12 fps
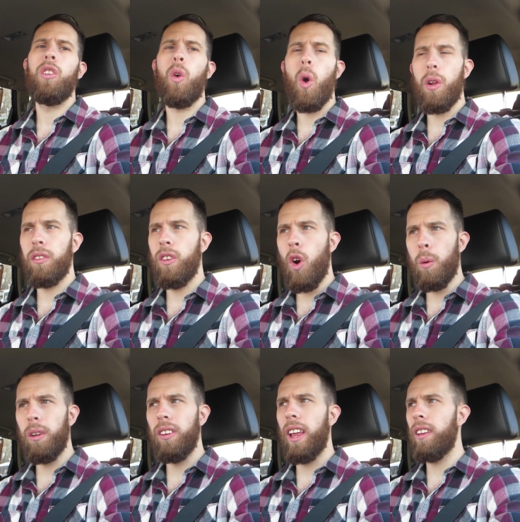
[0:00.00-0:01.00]

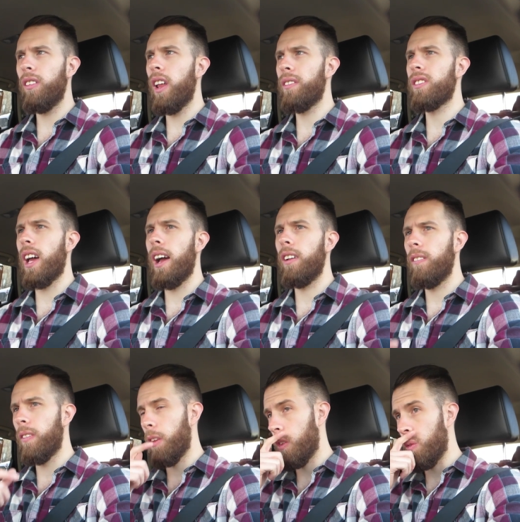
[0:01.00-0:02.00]
normal
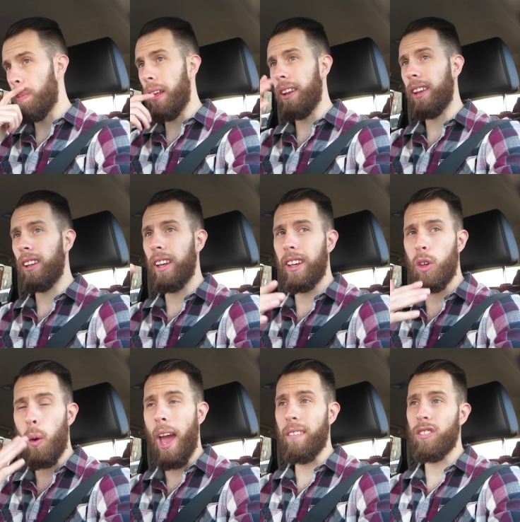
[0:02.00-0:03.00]
lifestyle spending, like
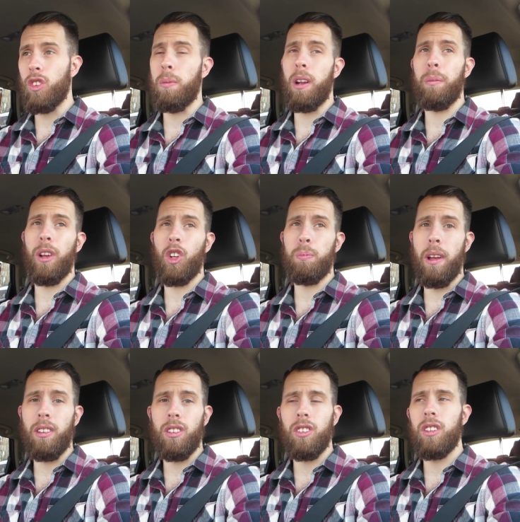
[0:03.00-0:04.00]
you have to spend on your
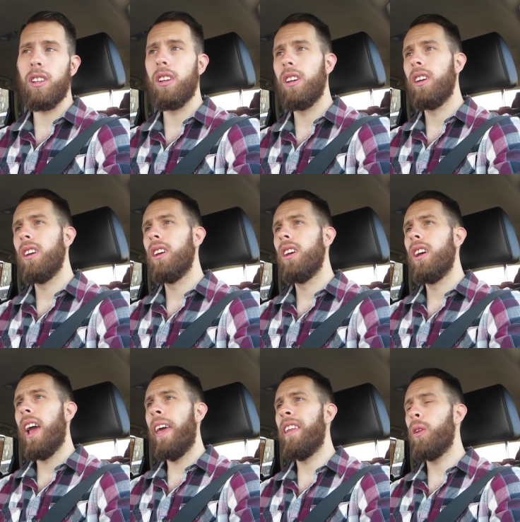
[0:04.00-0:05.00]
expenses.
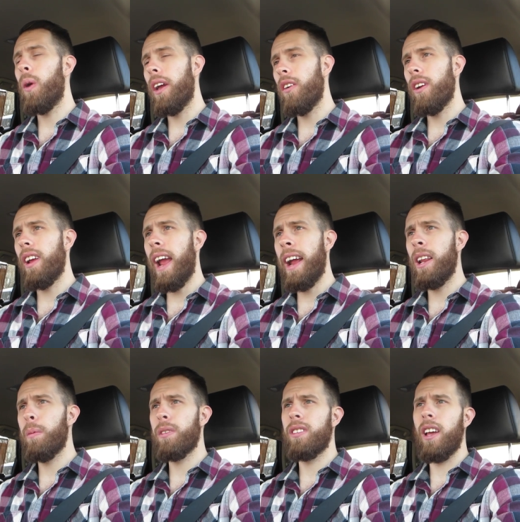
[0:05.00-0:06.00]
And then you got your
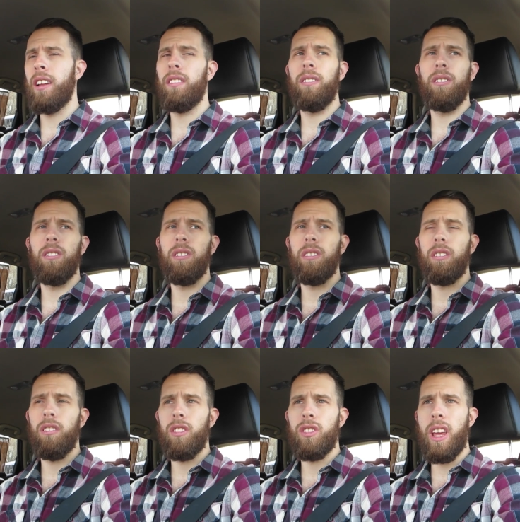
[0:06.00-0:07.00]

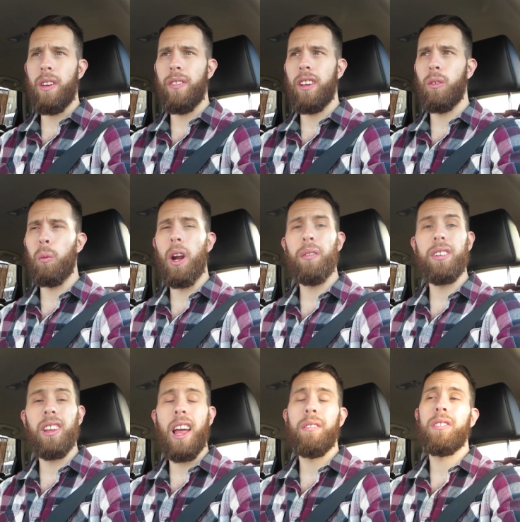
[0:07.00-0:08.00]
80% savings.
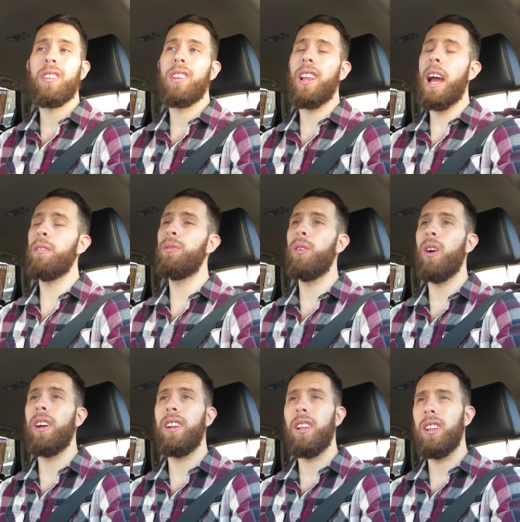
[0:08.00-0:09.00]
Whatever's left, have
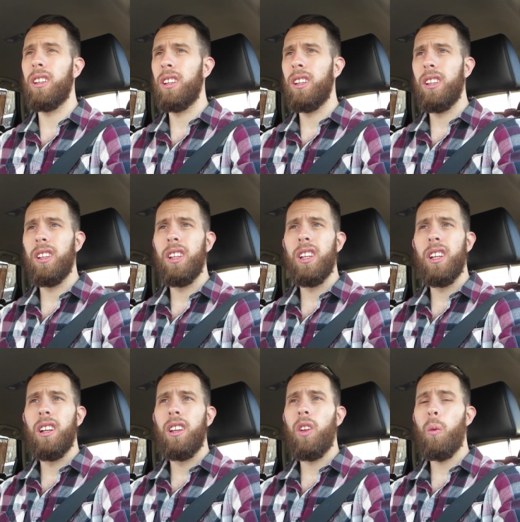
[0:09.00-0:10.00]

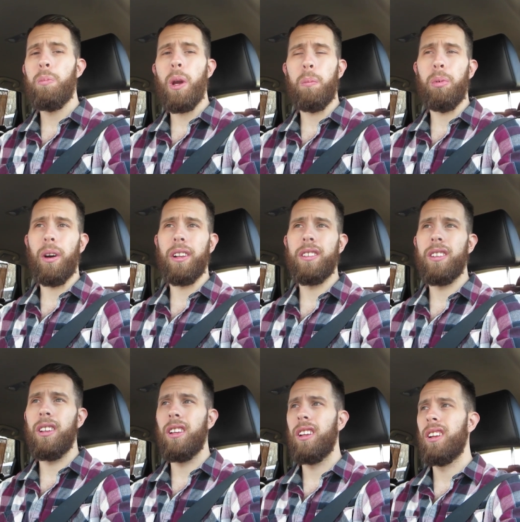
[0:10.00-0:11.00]
fun. Don't be a putz.
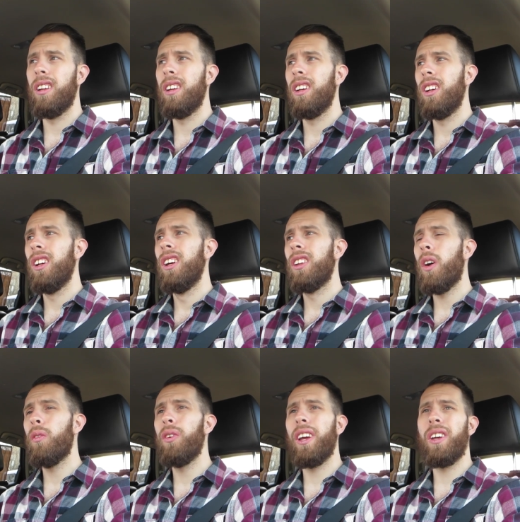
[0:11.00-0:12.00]

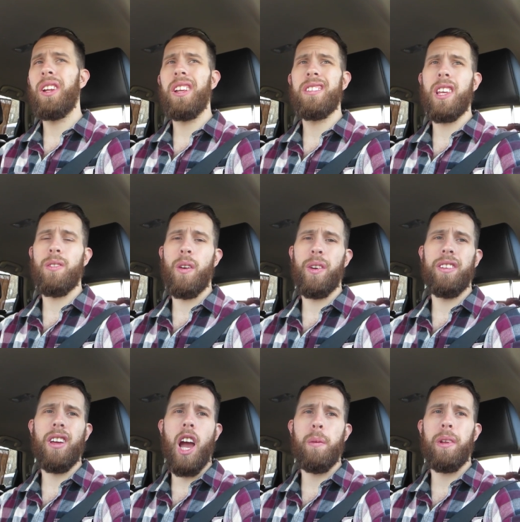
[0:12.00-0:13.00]
Don't feel like you need to save every
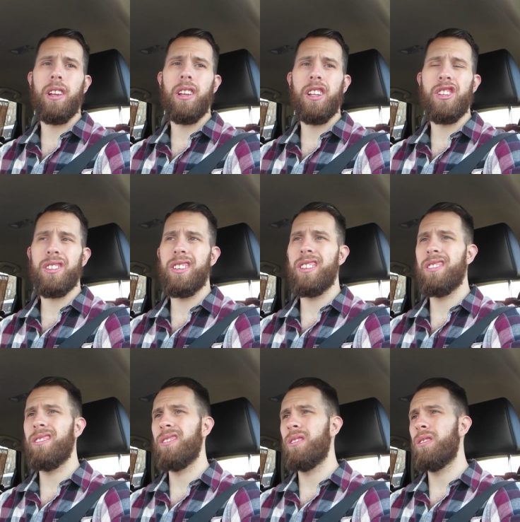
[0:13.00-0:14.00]
dime and, and just
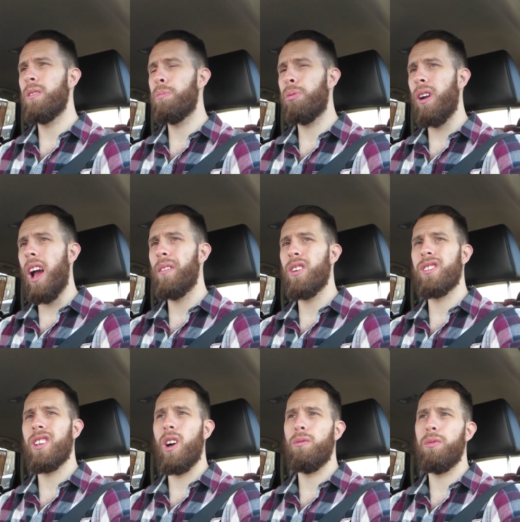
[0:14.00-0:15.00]
deprive
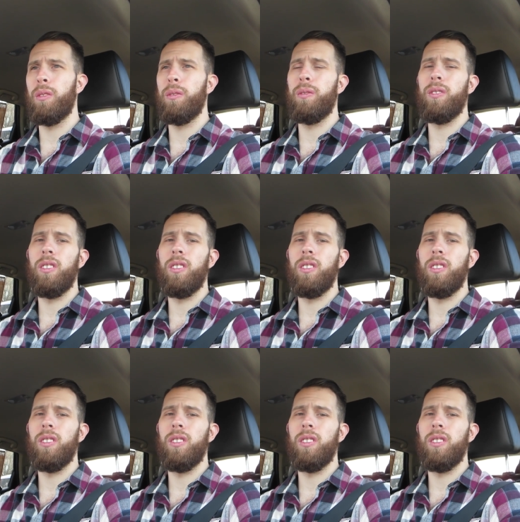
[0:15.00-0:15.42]
yourself of